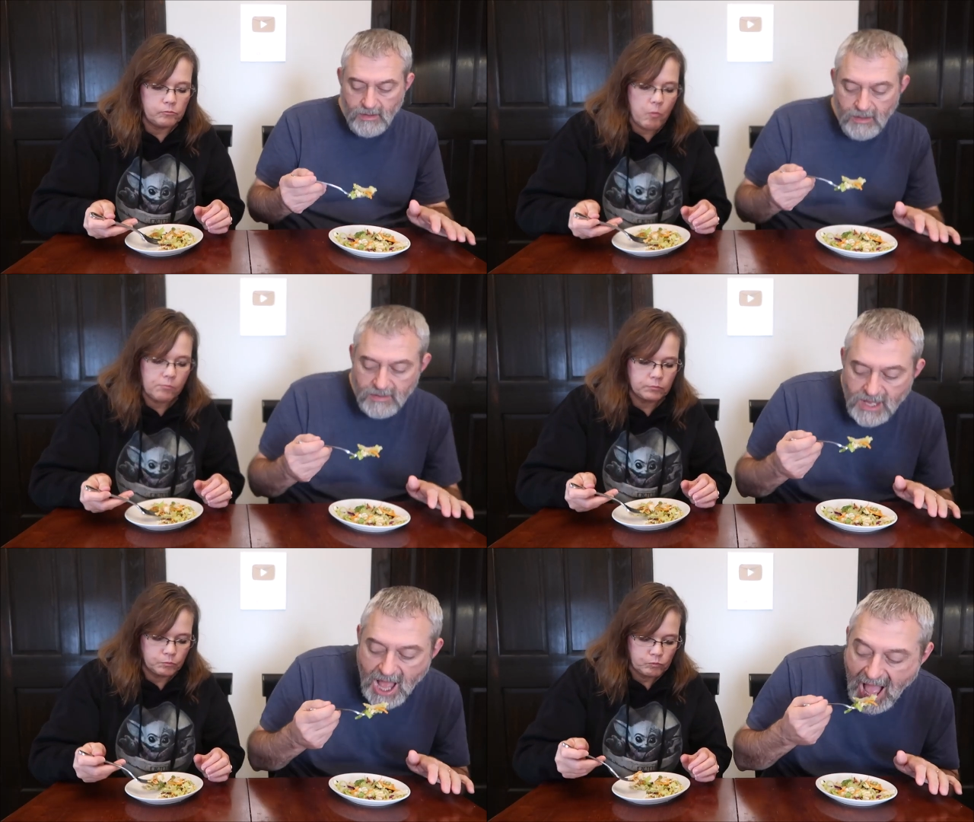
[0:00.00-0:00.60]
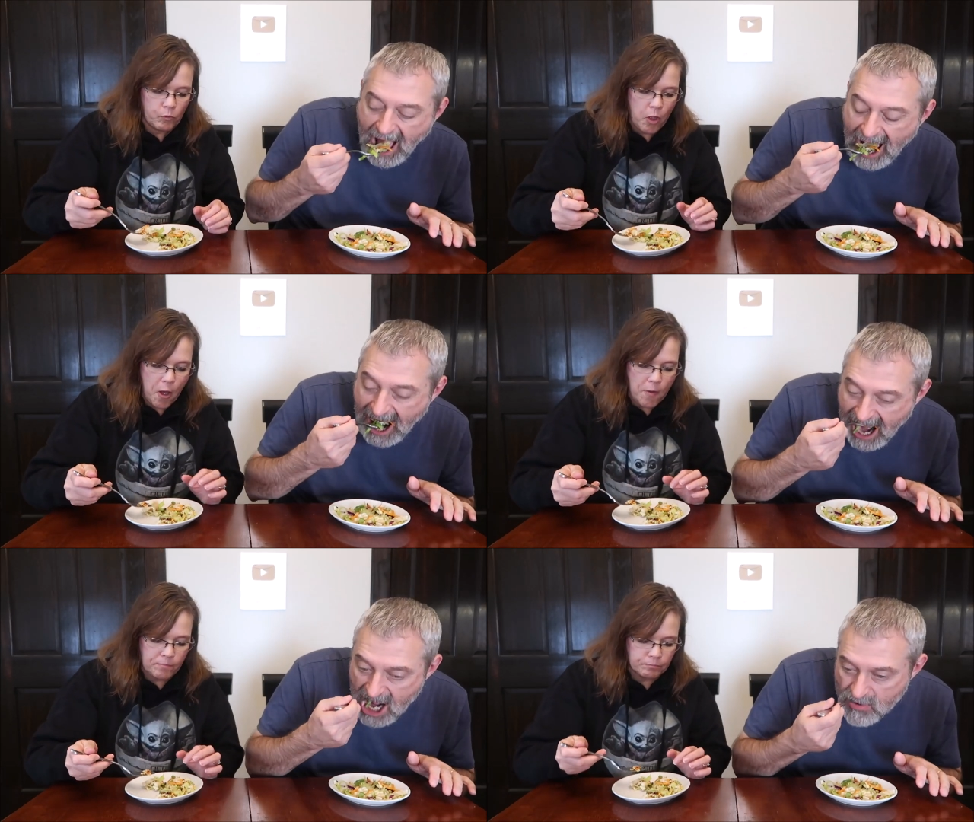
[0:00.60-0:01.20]

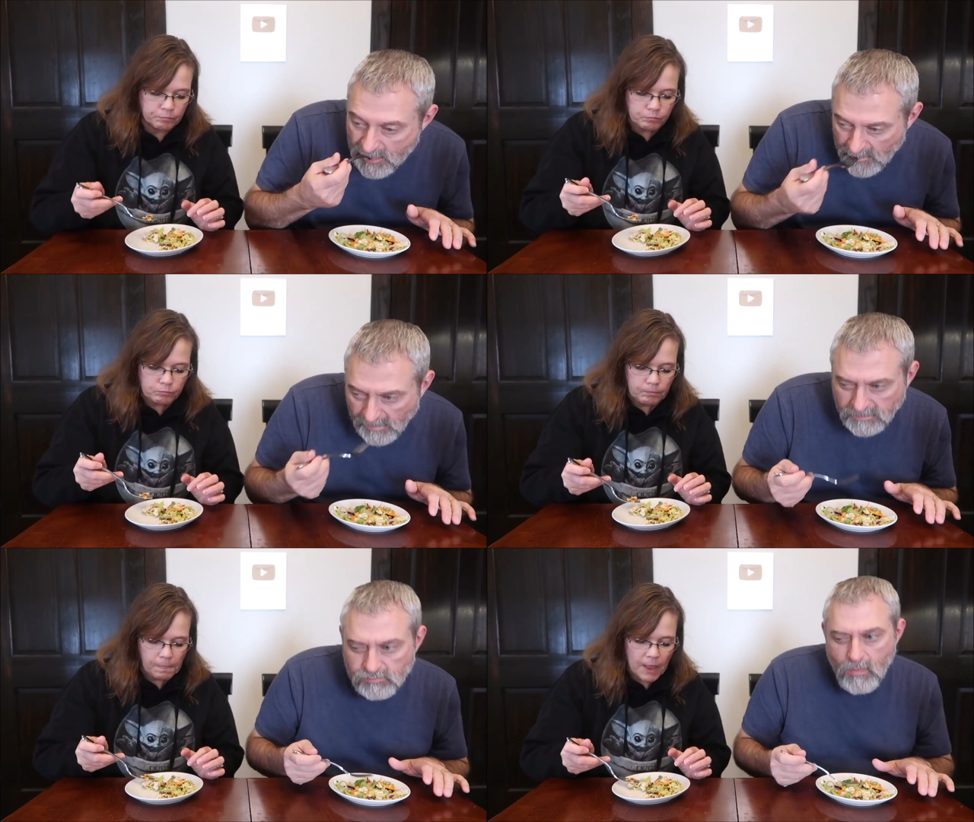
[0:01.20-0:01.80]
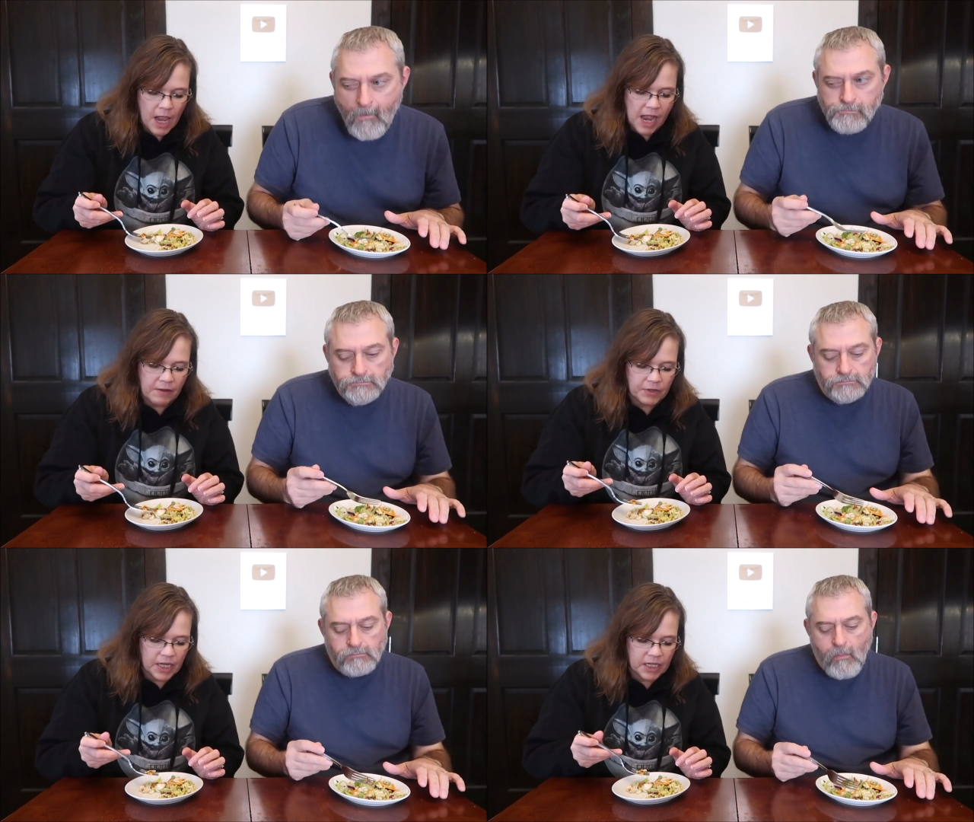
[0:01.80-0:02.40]
Speaker 1: um, I
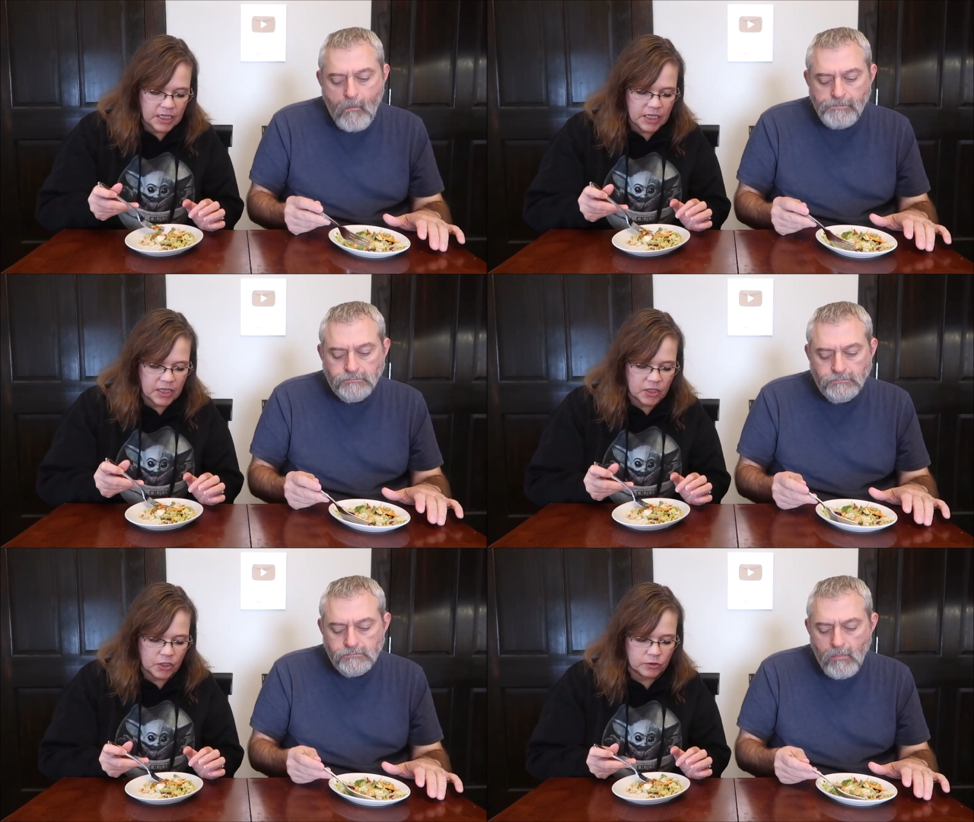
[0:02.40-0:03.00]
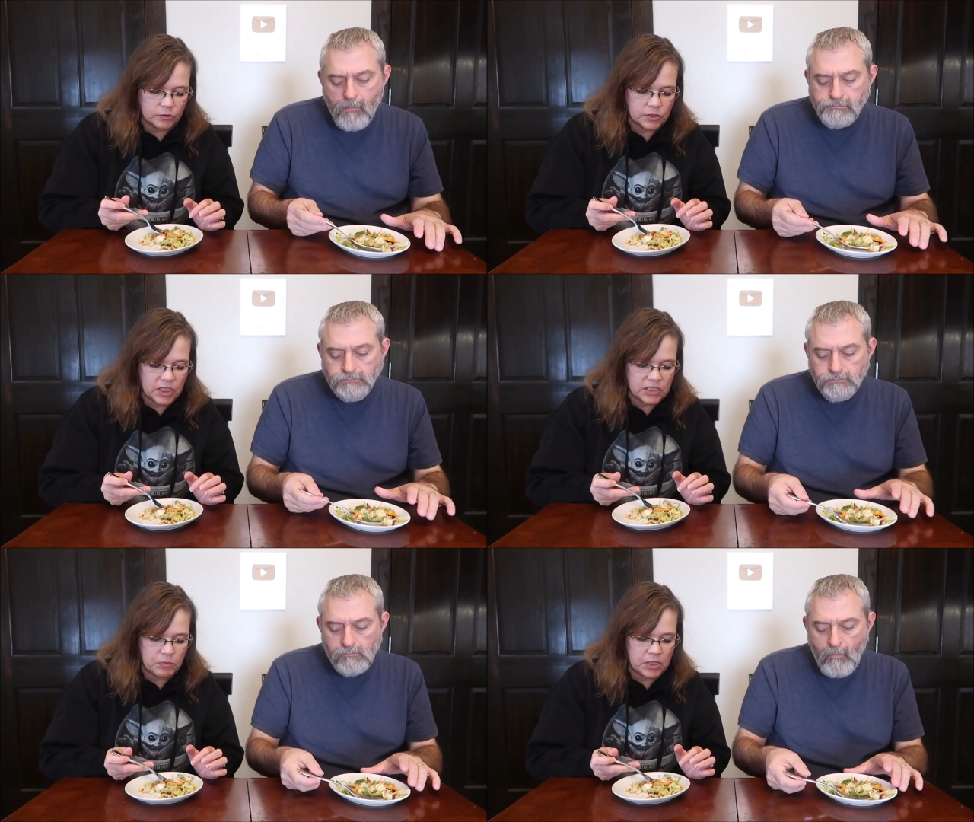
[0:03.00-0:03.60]
haven't had any of the little
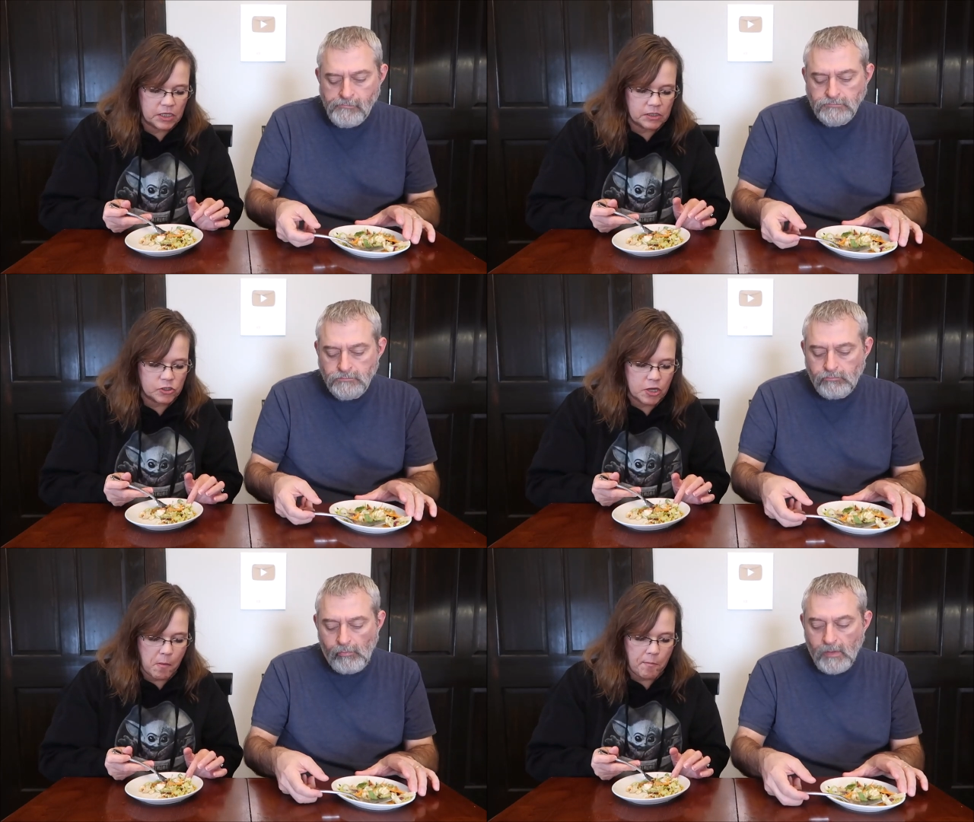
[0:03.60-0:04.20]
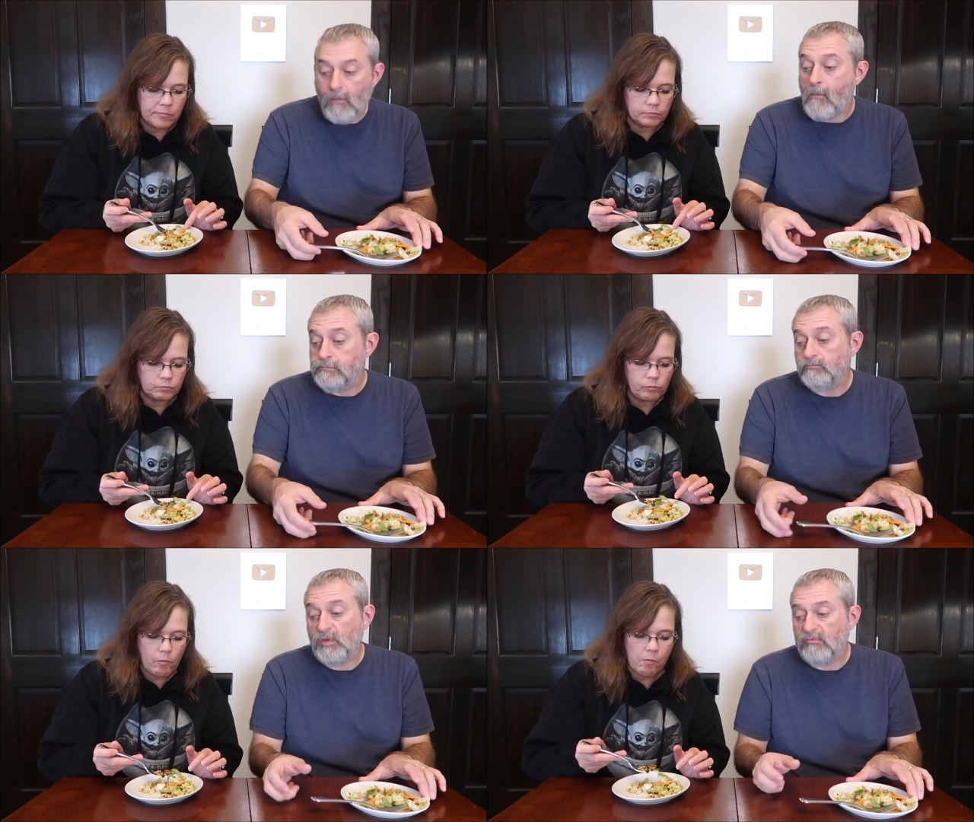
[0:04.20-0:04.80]
sesame things yet.
Speaker 2: Mm,
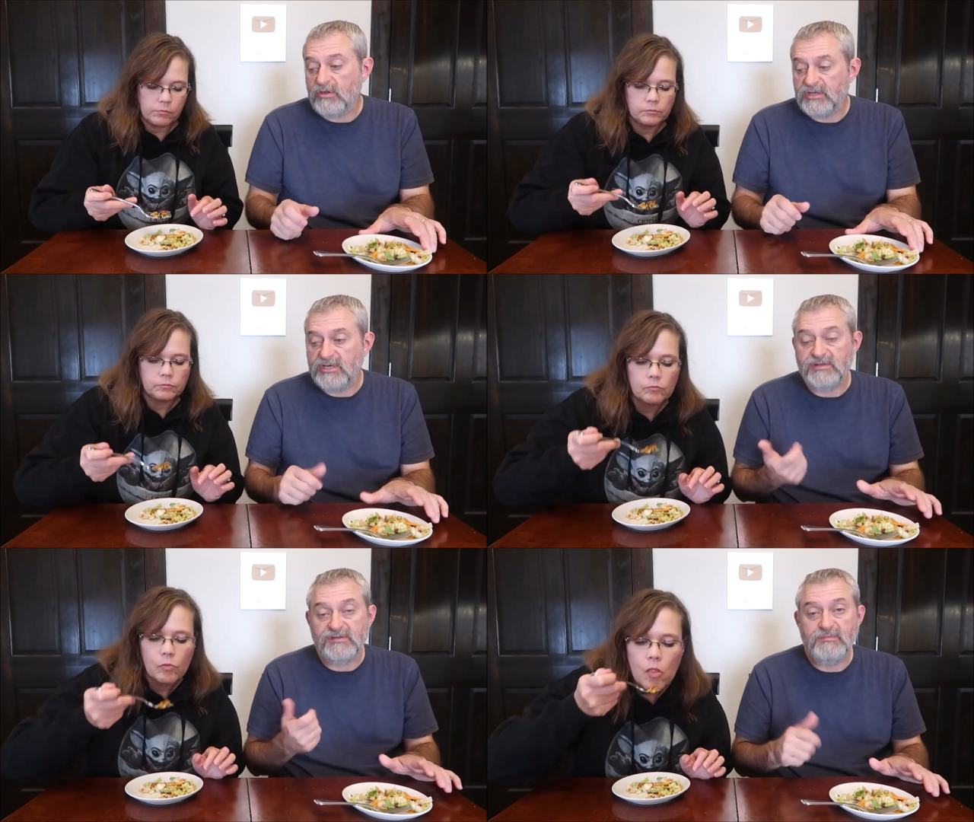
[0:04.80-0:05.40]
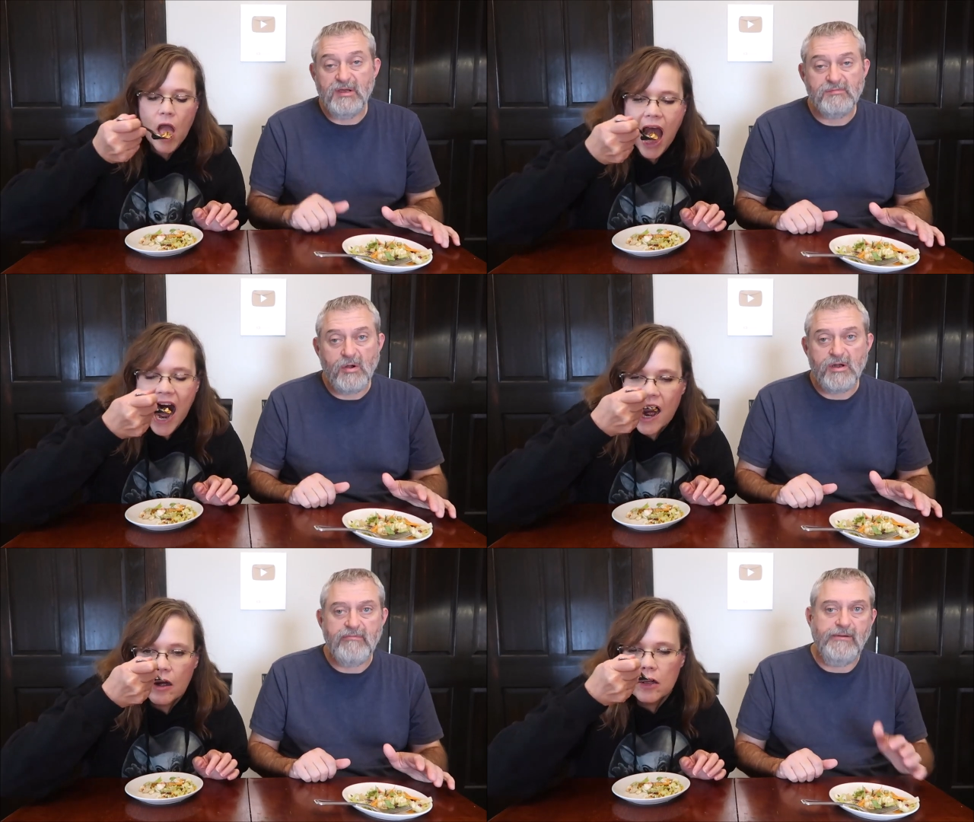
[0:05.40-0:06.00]
they're really good. It's the best
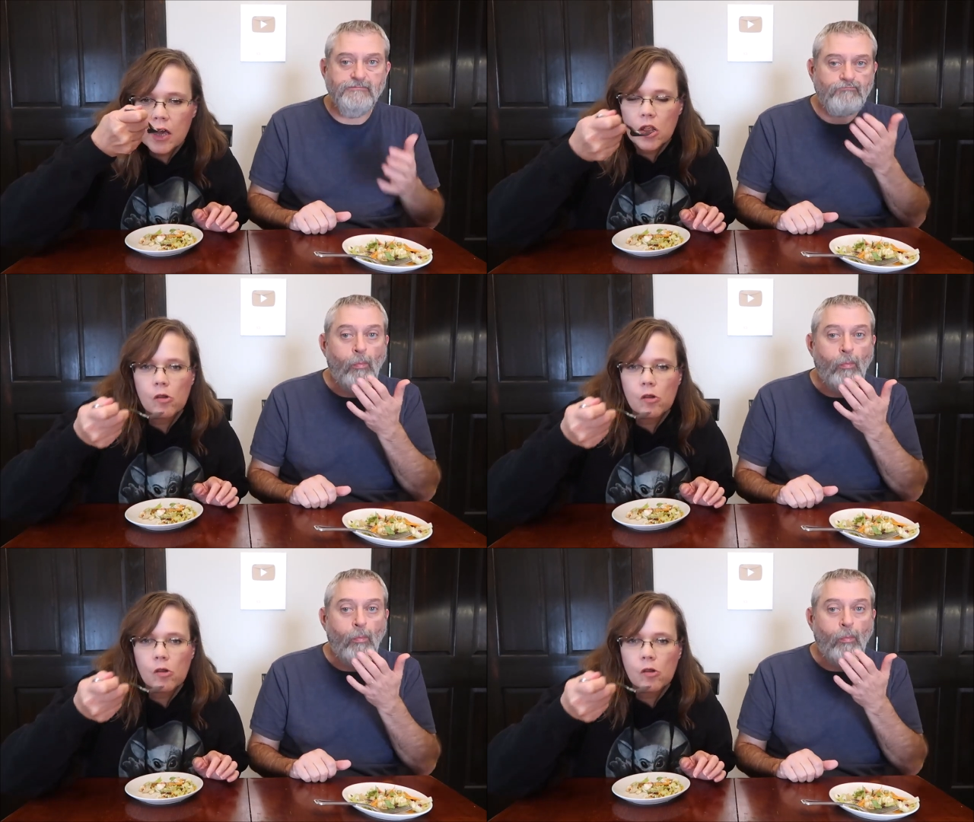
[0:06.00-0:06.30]
part of it.